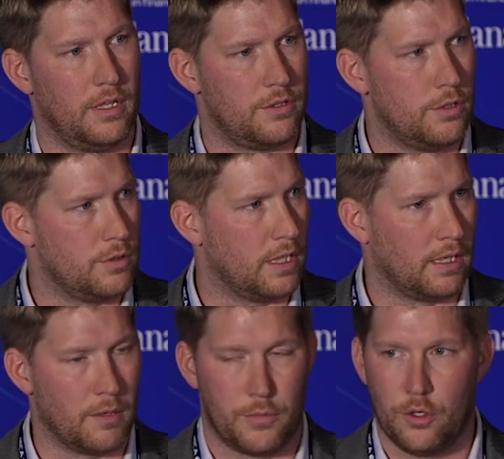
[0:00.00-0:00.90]
It's
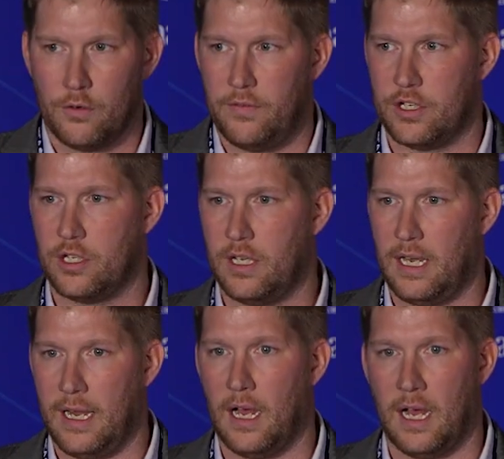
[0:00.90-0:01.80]
using computer vision and
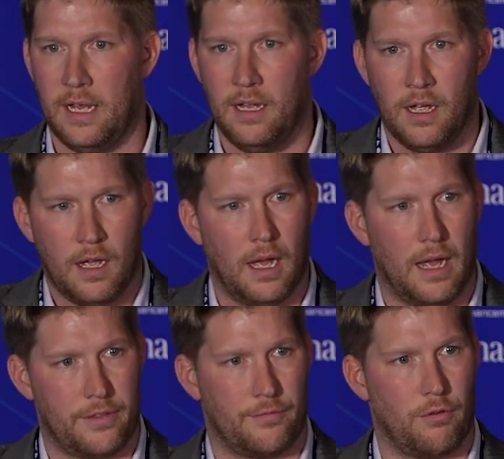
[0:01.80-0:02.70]
AI
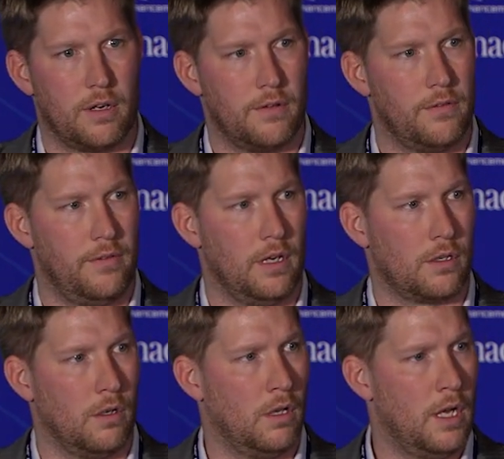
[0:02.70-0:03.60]
at the front of the
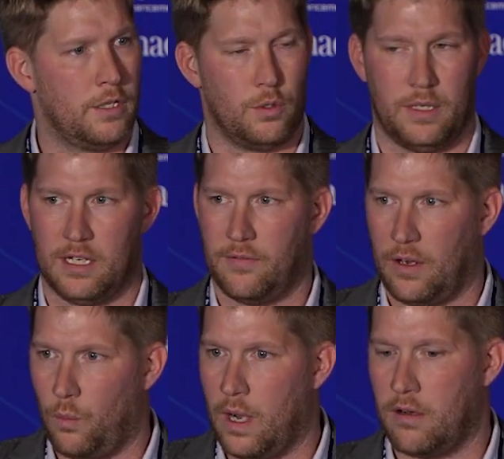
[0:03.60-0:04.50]
vehicle to
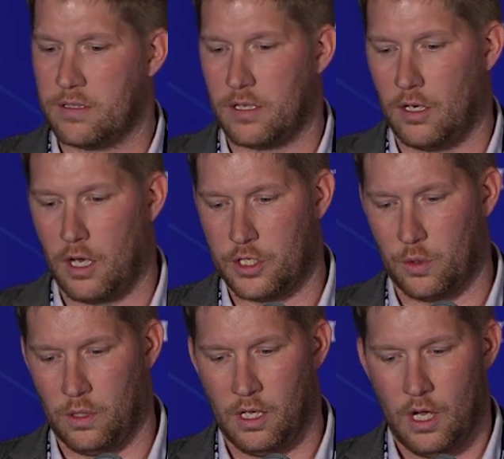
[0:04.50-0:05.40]
identify where is the
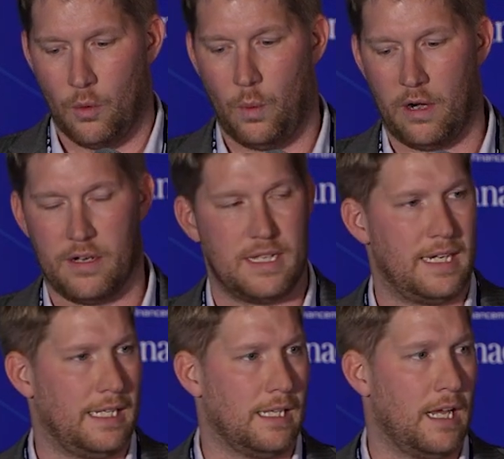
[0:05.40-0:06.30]
nodule, where is
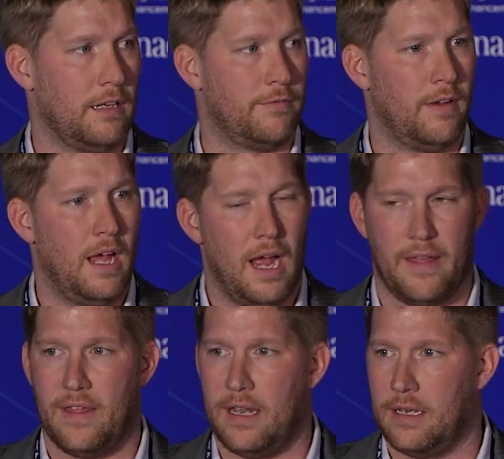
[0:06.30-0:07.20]
any life,
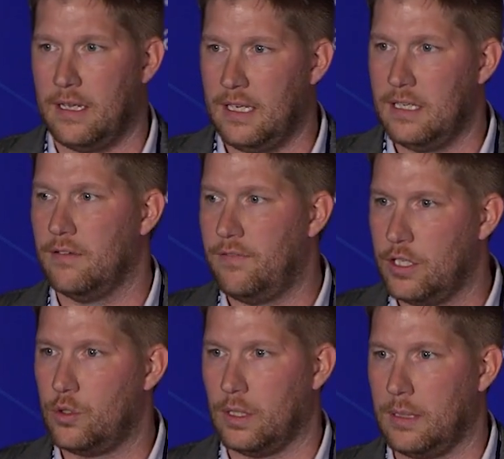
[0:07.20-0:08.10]
and then
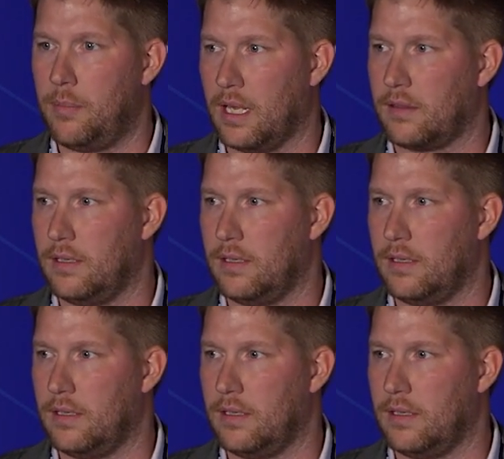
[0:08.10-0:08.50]
individually pick